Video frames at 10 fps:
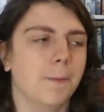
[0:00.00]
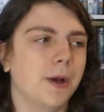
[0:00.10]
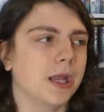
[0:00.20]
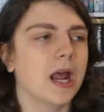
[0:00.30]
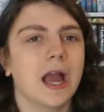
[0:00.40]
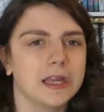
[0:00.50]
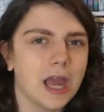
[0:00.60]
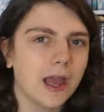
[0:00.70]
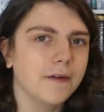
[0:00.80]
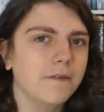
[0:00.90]
But I
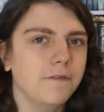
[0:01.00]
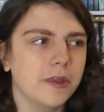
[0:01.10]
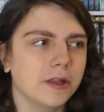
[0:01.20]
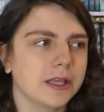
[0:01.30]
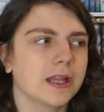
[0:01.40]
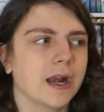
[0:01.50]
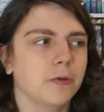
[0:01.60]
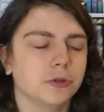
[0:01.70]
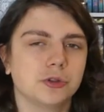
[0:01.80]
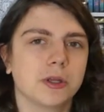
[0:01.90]
have a feeling that I
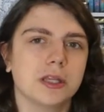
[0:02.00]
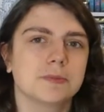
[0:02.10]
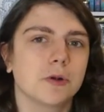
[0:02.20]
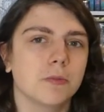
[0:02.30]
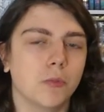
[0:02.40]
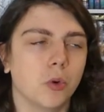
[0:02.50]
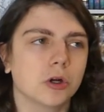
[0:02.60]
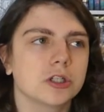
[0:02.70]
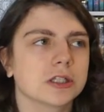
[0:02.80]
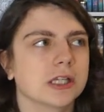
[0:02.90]
will enjoy this book
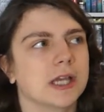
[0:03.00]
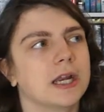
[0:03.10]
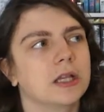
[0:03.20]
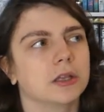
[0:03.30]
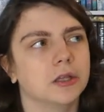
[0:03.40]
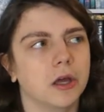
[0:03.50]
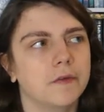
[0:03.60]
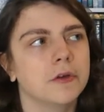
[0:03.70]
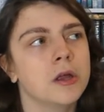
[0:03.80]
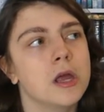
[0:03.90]
more just because I didn't
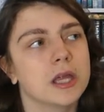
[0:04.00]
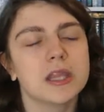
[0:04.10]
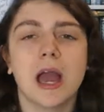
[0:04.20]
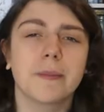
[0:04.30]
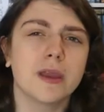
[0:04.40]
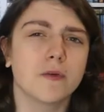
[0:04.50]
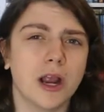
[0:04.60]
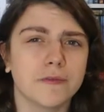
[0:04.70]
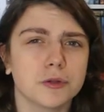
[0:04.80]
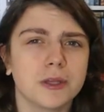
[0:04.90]
love The Happy Ever
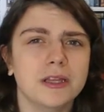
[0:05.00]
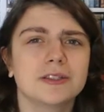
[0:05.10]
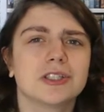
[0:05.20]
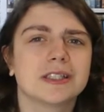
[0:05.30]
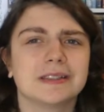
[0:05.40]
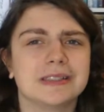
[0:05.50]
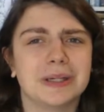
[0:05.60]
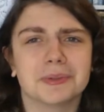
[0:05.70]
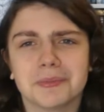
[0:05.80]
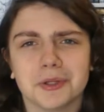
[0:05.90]
After playlist just because it
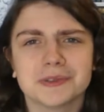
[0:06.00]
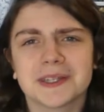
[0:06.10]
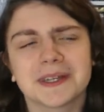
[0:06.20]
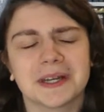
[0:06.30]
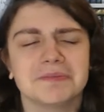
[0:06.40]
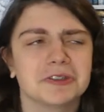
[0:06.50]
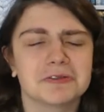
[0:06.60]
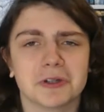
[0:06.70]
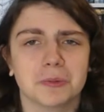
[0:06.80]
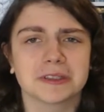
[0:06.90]
dealt with music and I
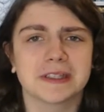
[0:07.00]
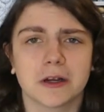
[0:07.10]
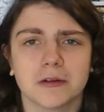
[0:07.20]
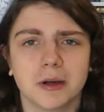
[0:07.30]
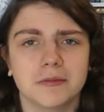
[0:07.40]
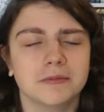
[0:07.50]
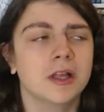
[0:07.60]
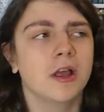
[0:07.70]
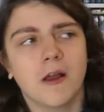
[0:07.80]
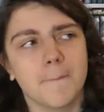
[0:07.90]
just don't really care about
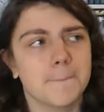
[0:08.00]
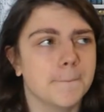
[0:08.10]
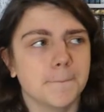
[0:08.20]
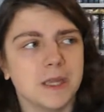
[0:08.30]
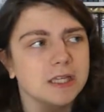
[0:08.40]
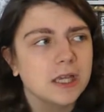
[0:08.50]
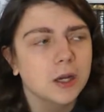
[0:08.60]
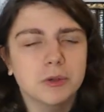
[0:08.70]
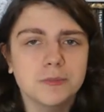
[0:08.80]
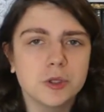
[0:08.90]

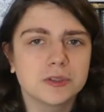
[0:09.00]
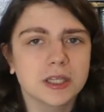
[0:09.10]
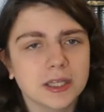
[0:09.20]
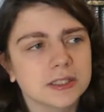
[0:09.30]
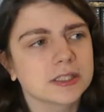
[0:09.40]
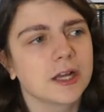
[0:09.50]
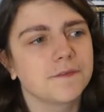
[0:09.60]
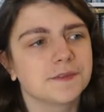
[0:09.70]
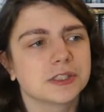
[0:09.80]
media with music and stuff.